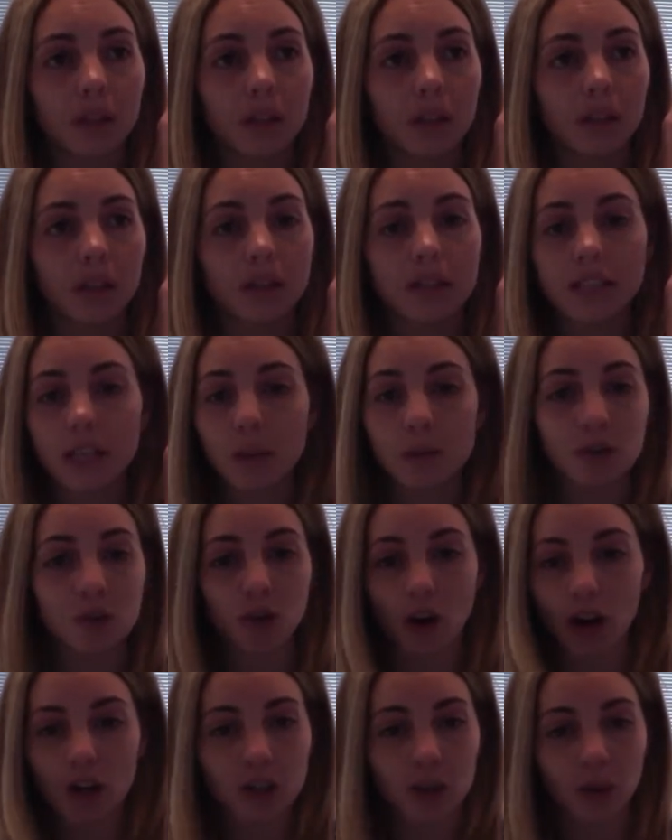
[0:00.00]
you skip
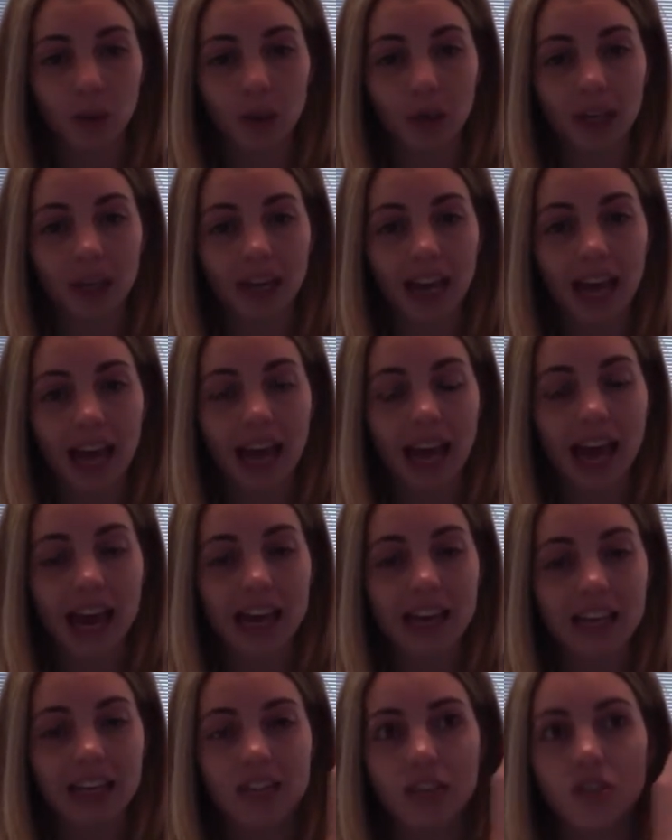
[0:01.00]
straight to it
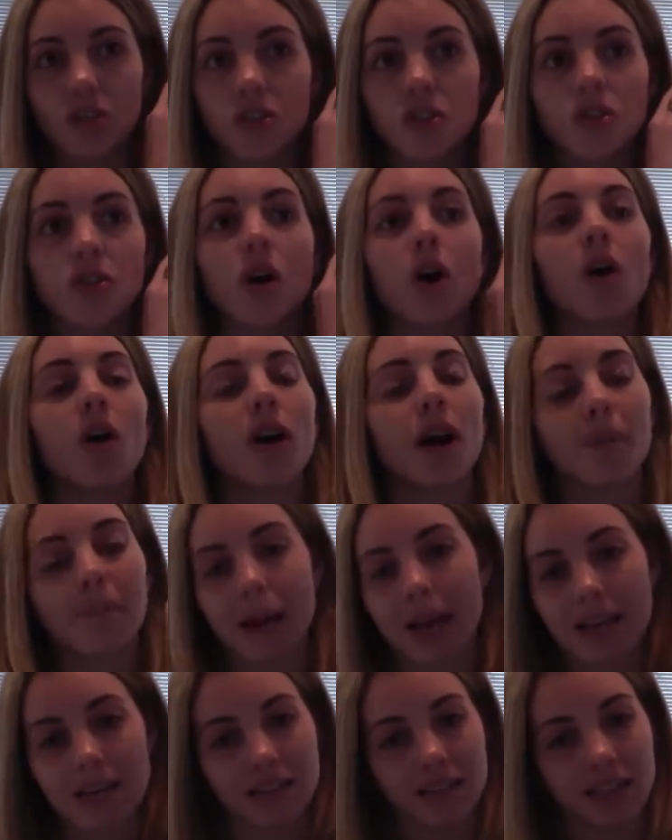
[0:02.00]
and it's so
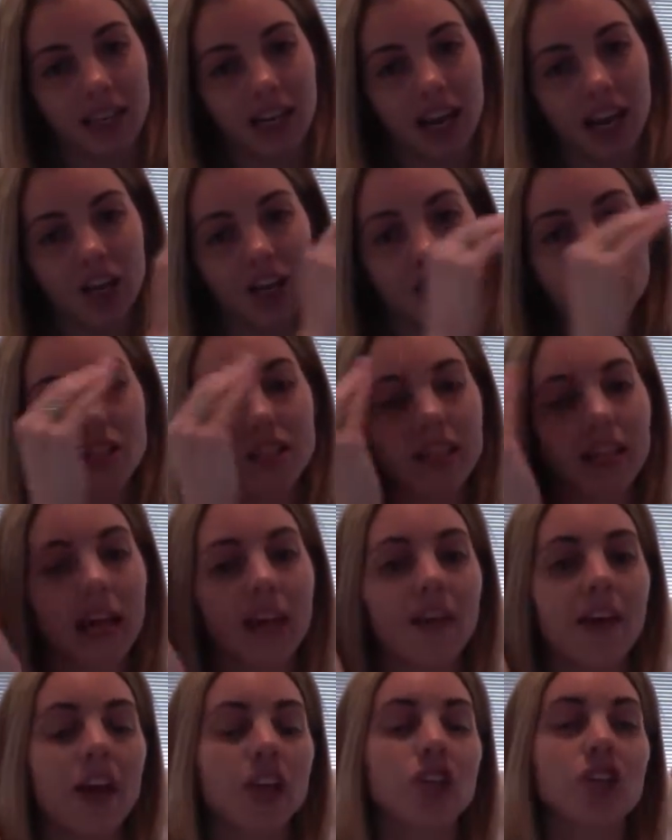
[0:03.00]
amazing. And you just lay
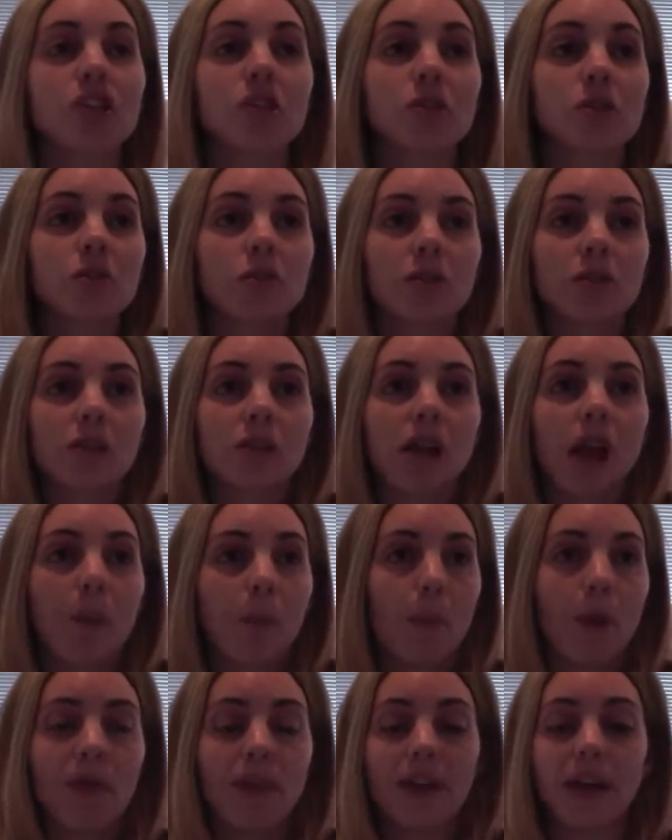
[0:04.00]
there
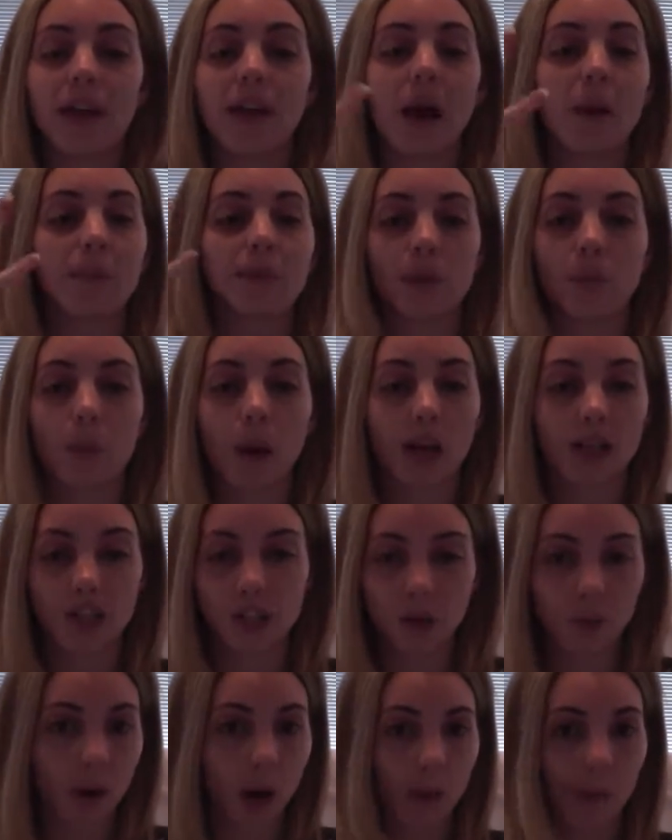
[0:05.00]
and when he comes and
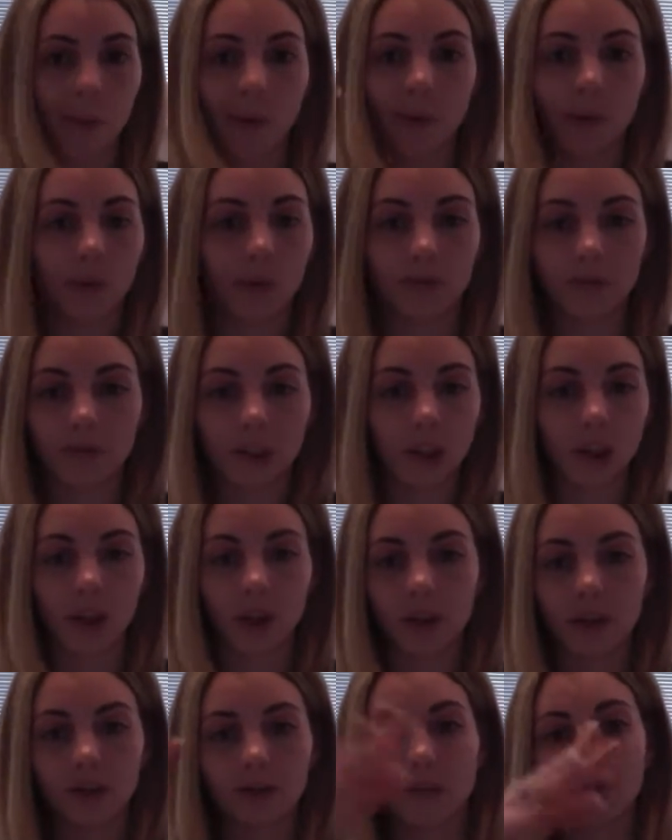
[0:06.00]
wakes you up or,
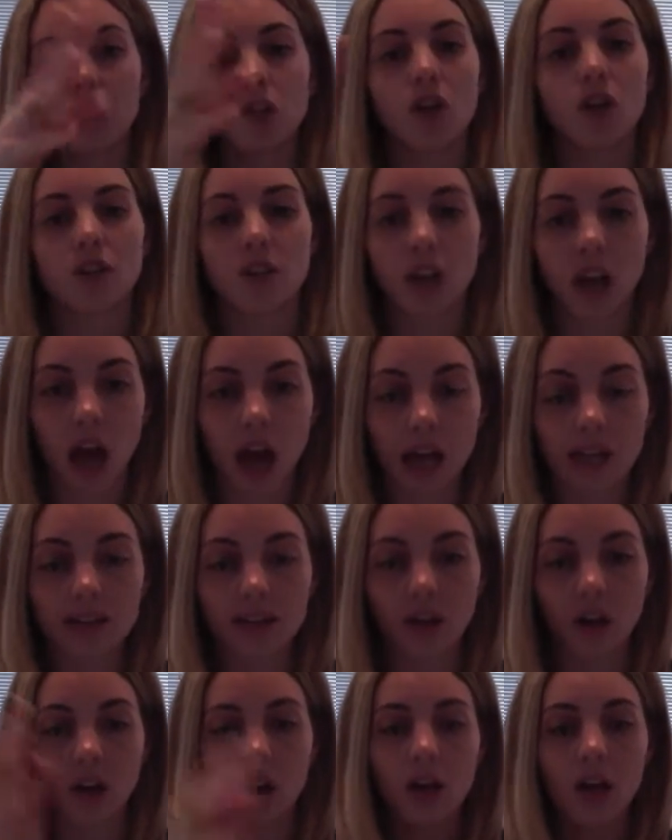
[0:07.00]
turns the lights
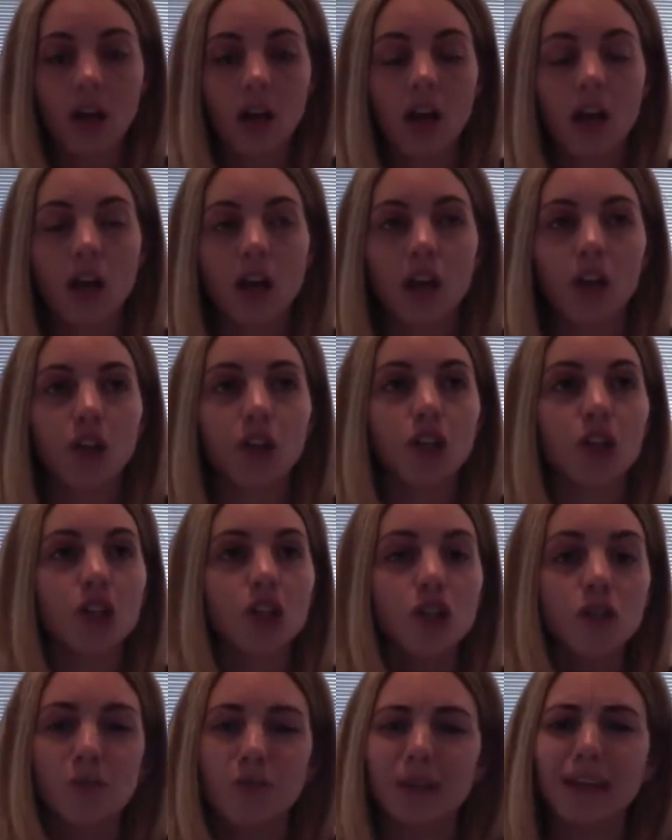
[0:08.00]
on, you're
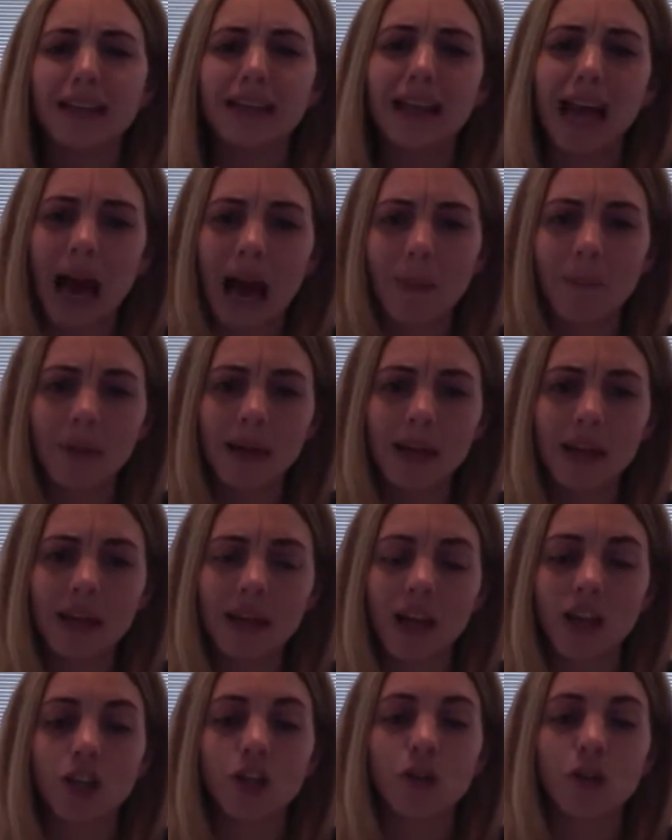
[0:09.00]
just really happy and